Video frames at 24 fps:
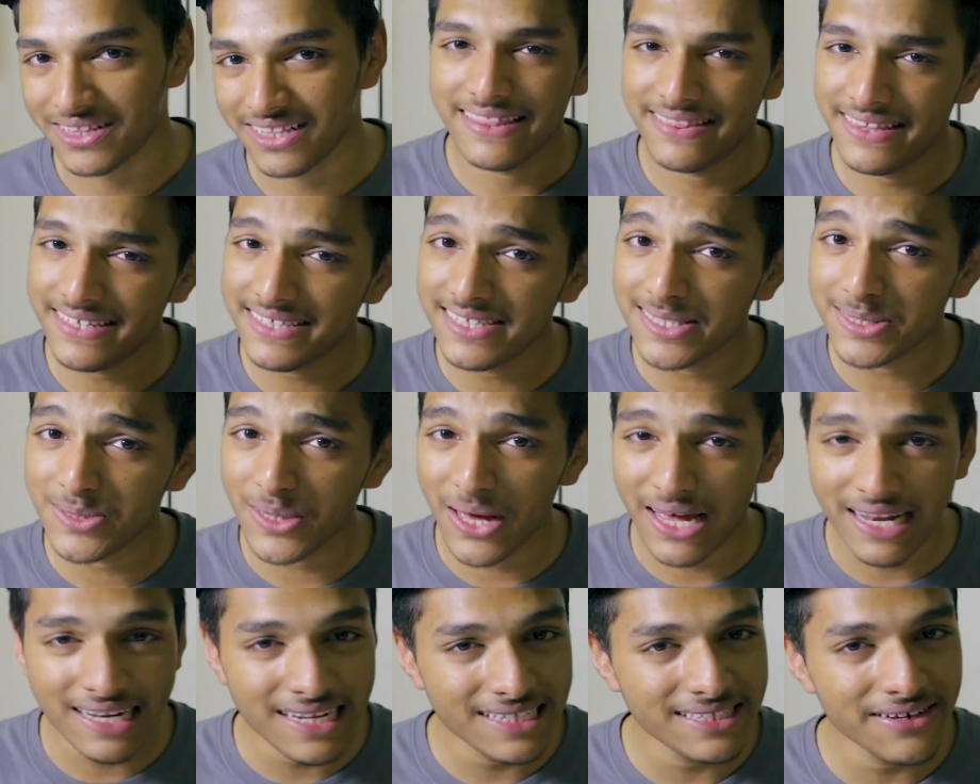This is
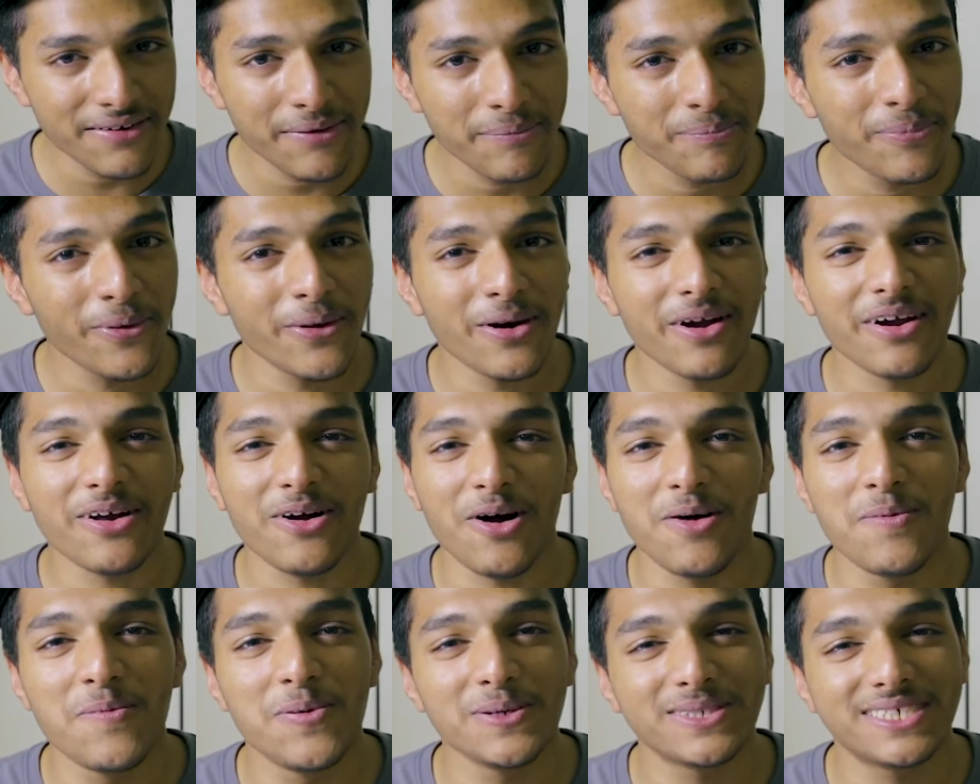another important
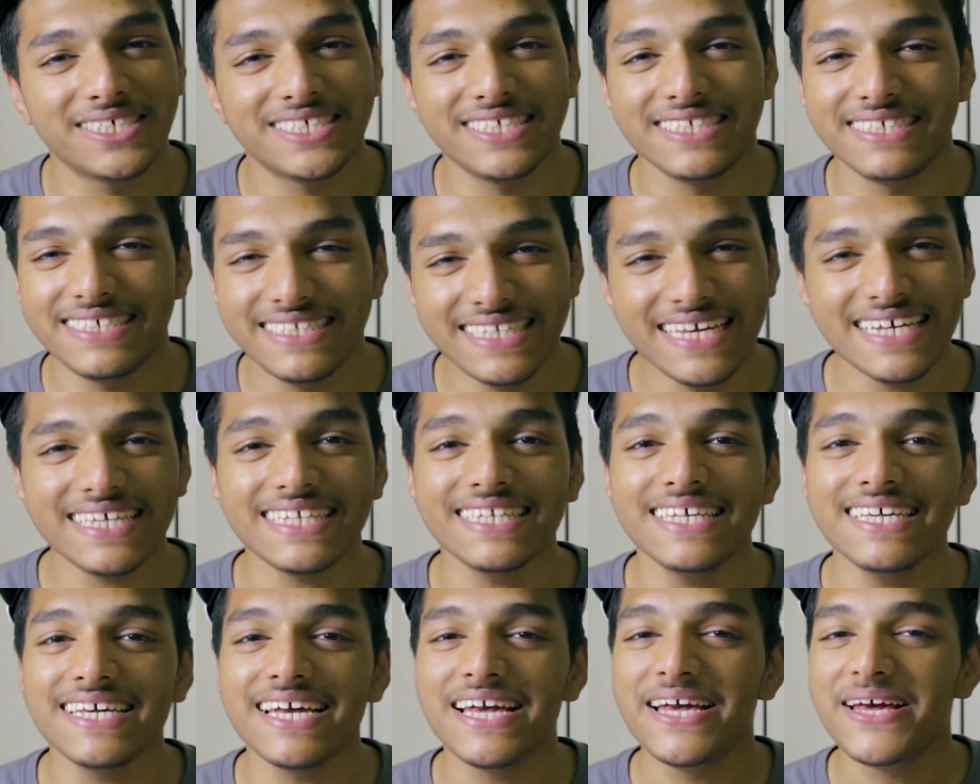composition
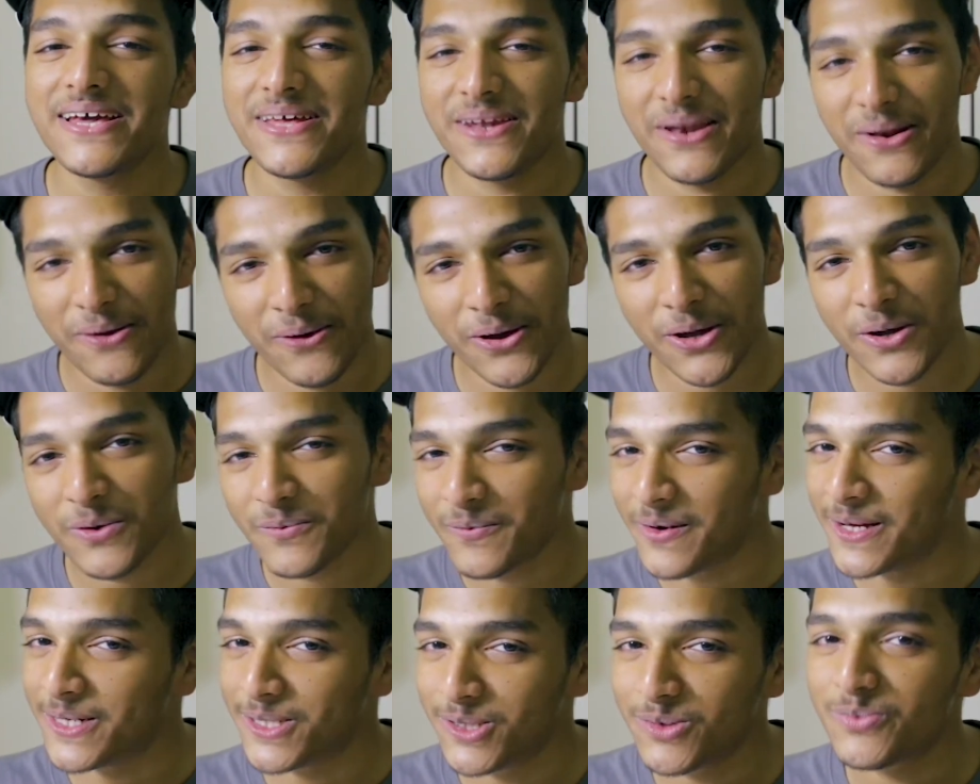technique,
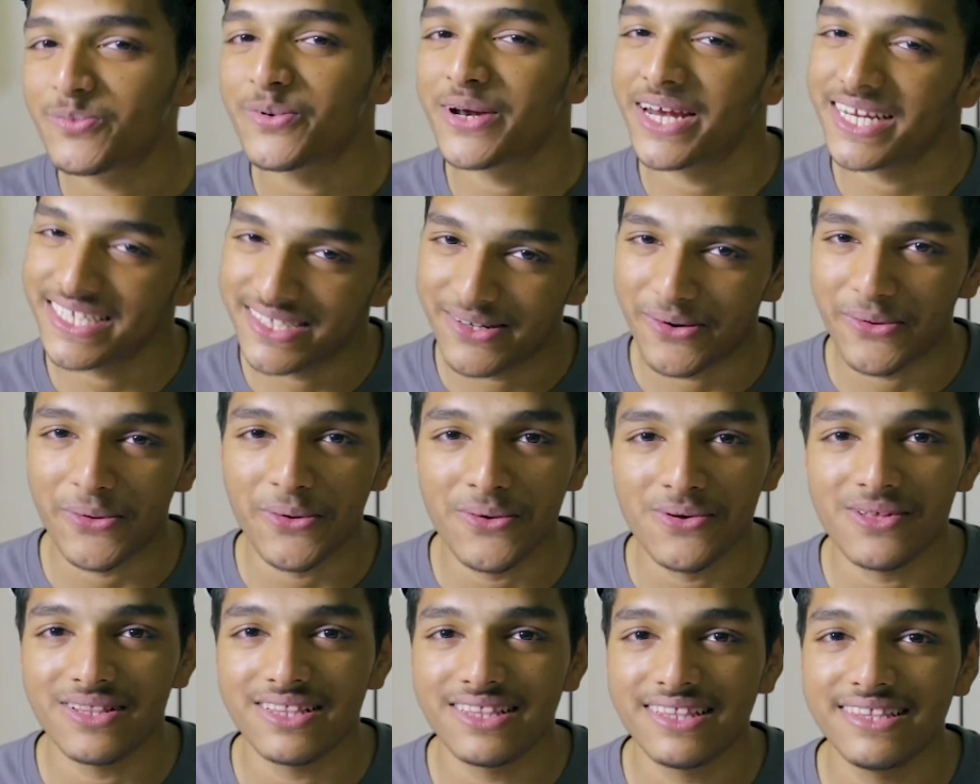knowing when to break the
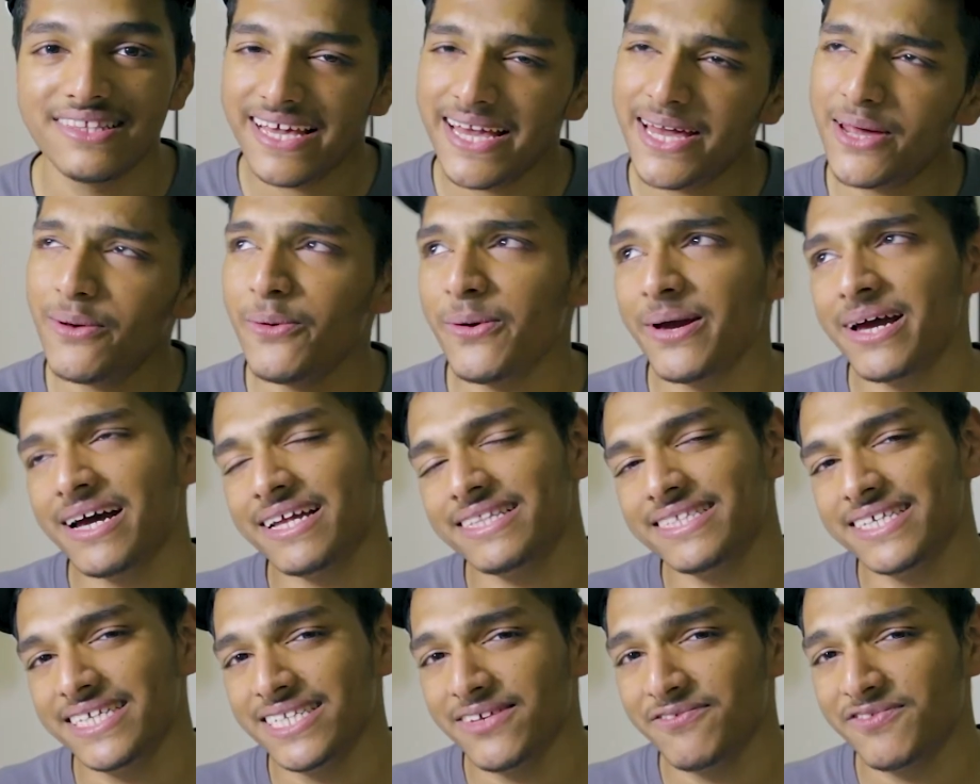rule. Anyway,
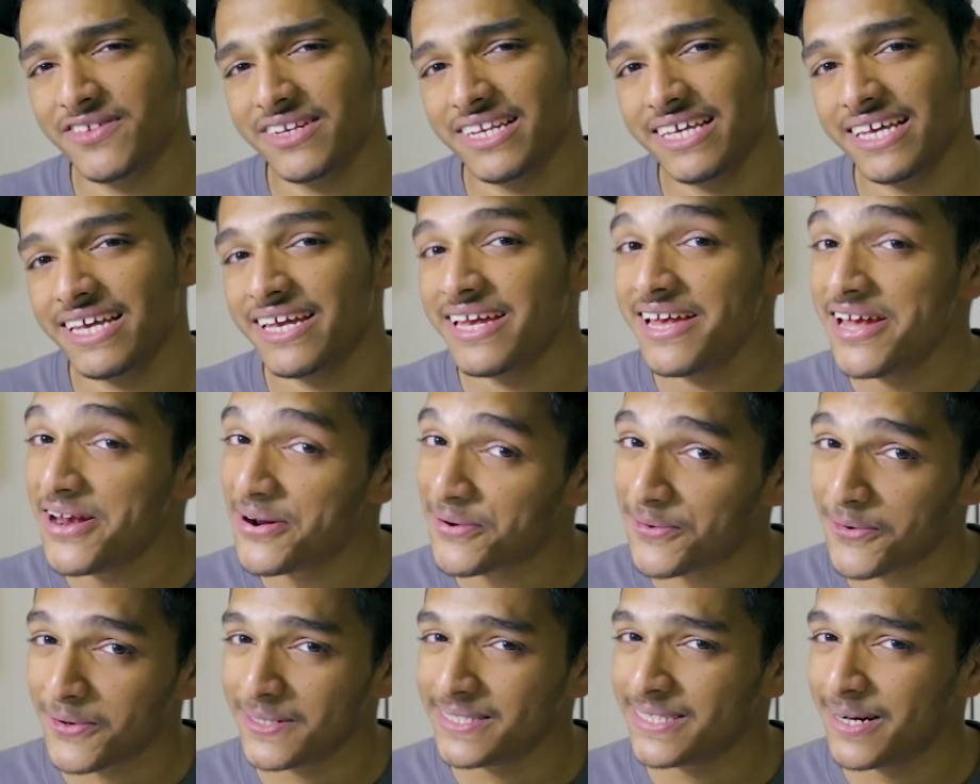at the end of the day,
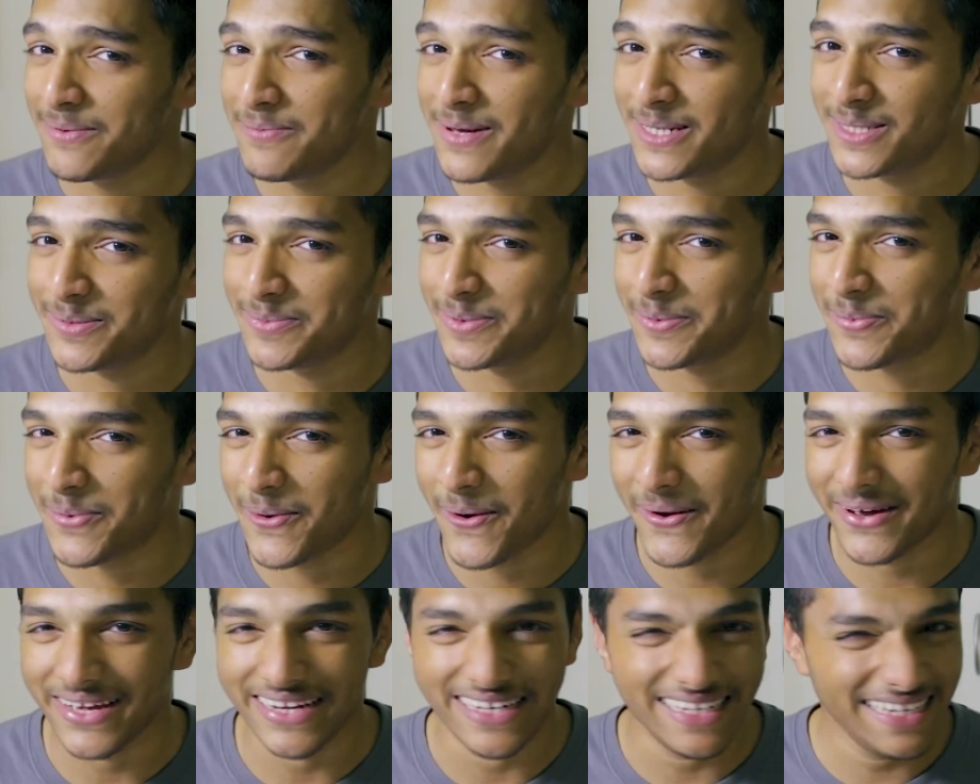rules are meant to be
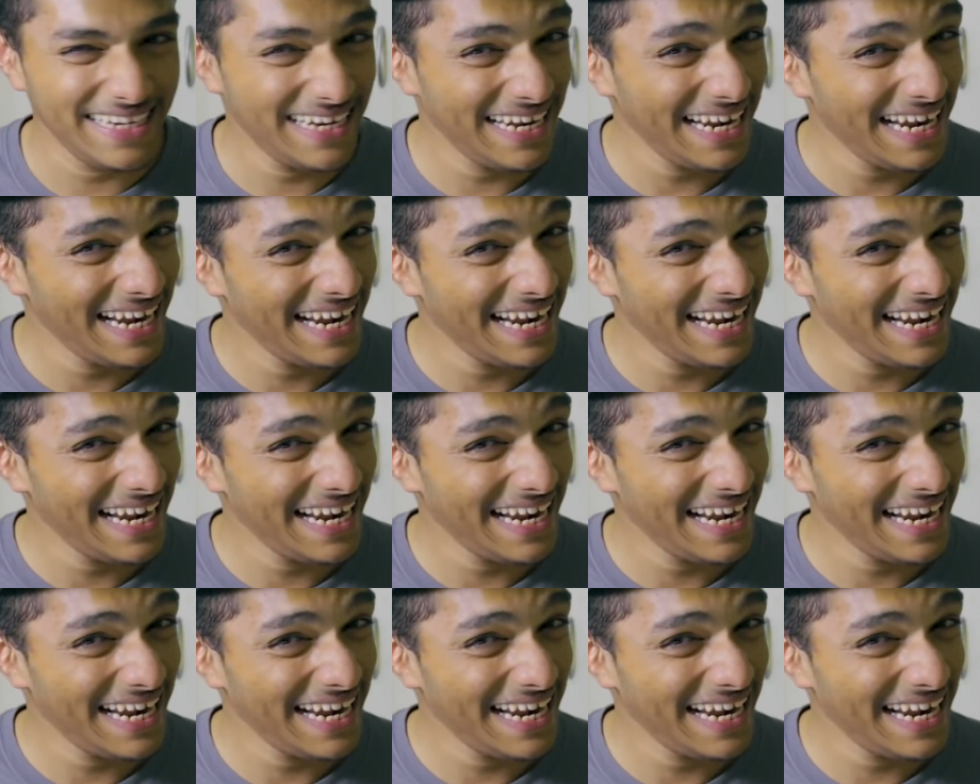broken.